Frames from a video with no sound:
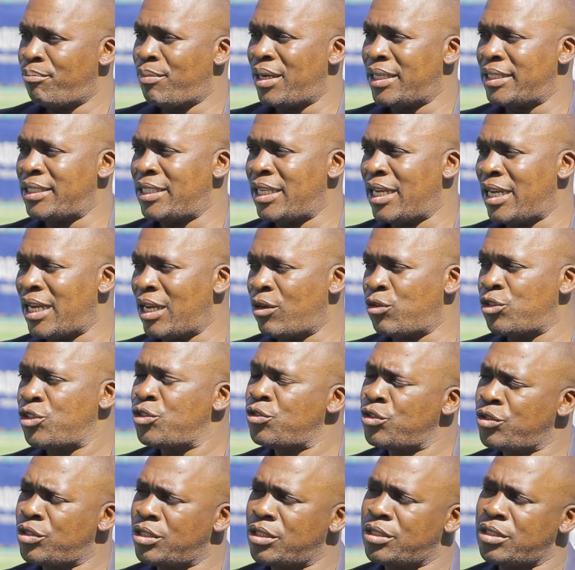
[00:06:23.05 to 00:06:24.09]
But I
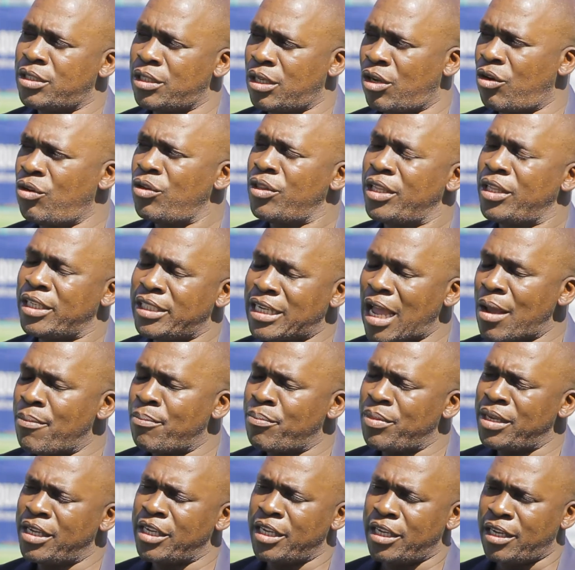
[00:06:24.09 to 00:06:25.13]
was just all the
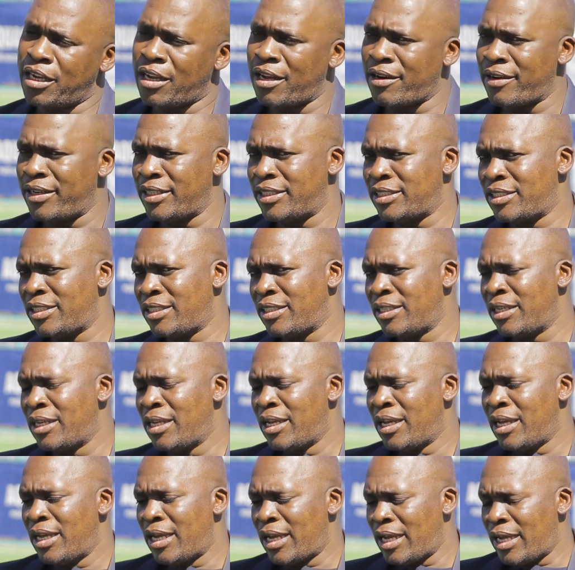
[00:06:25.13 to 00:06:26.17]
time being encouraged.
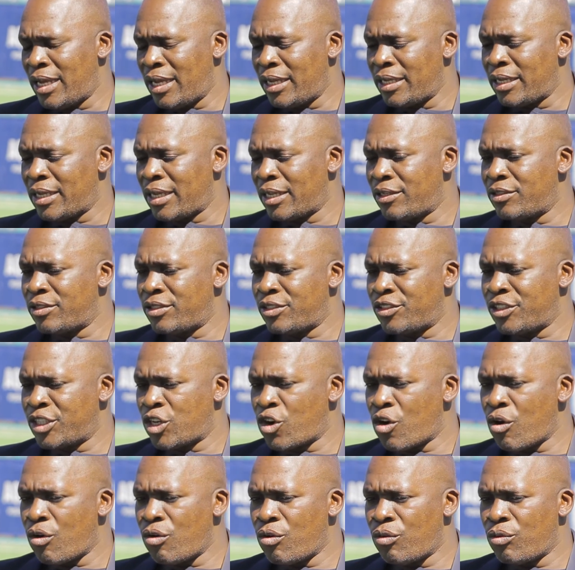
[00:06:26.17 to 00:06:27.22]
I can
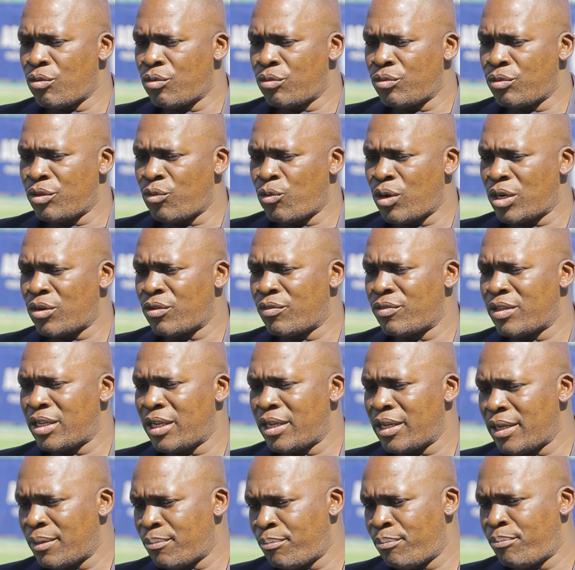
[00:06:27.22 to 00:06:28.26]
recall one of
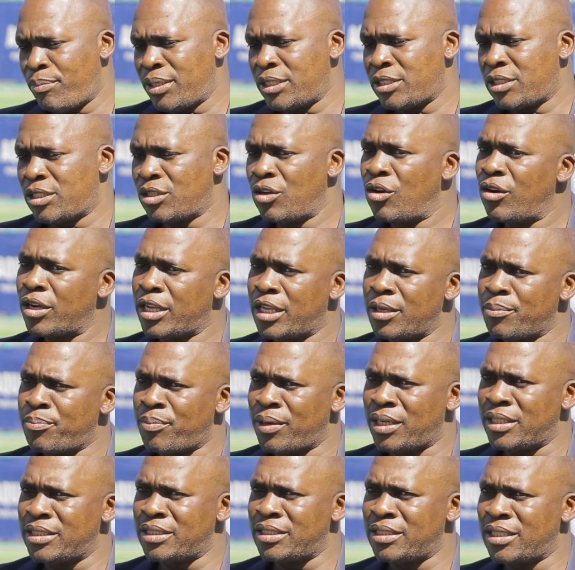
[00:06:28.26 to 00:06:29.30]
the best
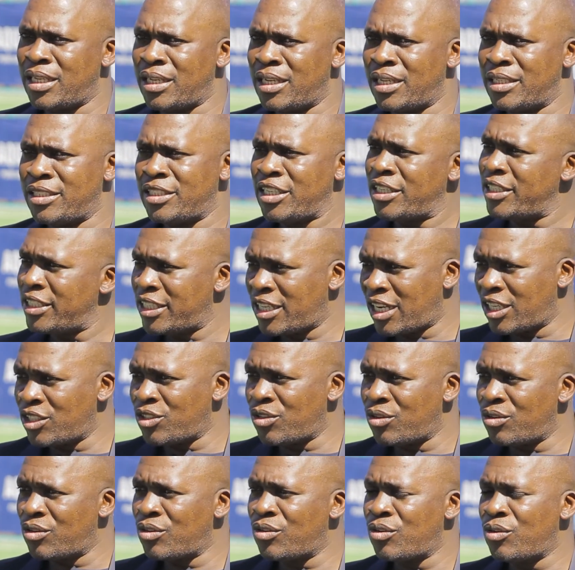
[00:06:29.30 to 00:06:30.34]
goalkeepers, Derek
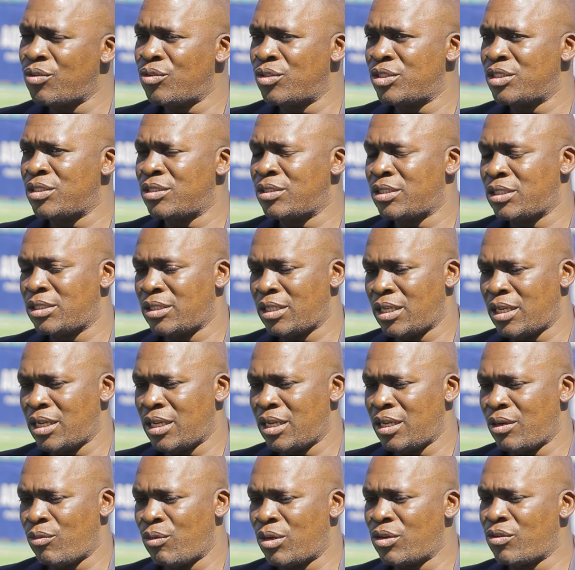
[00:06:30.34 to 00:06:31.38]
Katongo, was
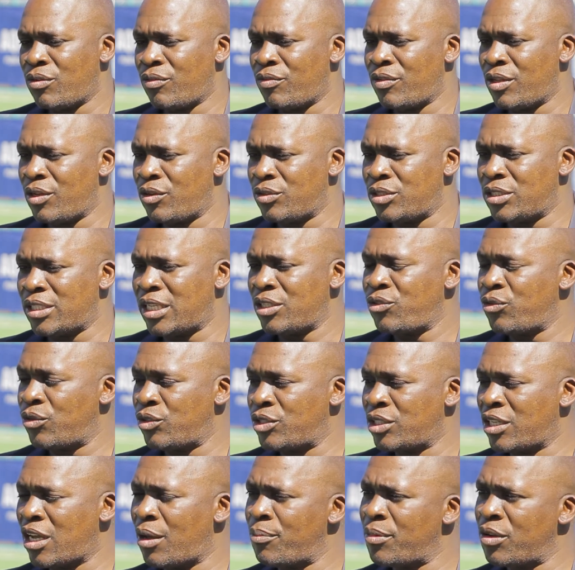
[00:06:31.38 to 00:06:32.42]
one of those that
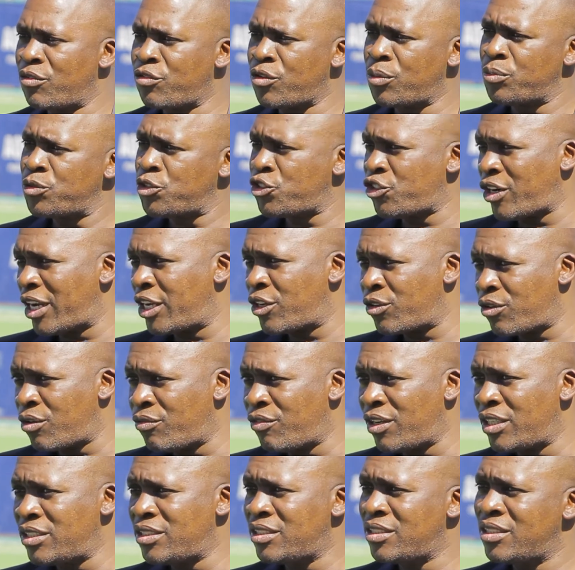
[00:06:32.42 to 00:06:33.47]
was coming from Strike
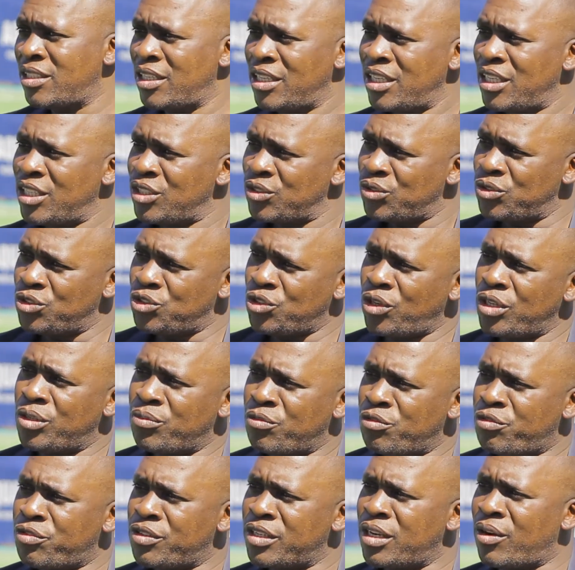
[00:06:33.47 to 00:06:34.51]
Rovers to
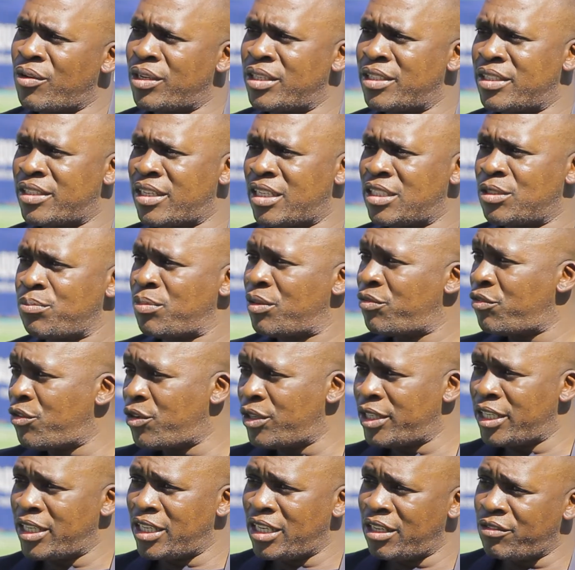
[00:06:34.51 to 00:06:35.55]
join Mufulira Wanderers
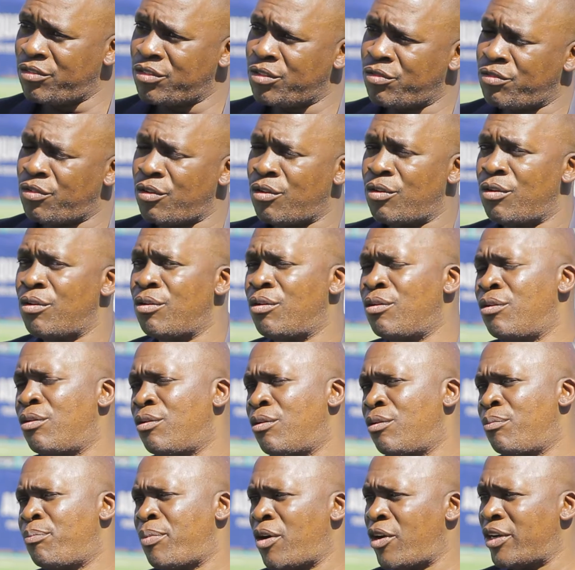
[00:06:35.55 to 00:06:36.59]
before he left
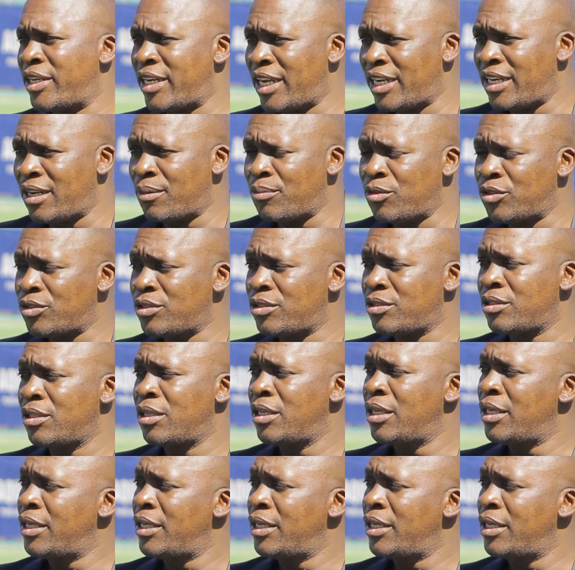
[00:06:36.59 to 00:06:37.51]
for Power Dynamos.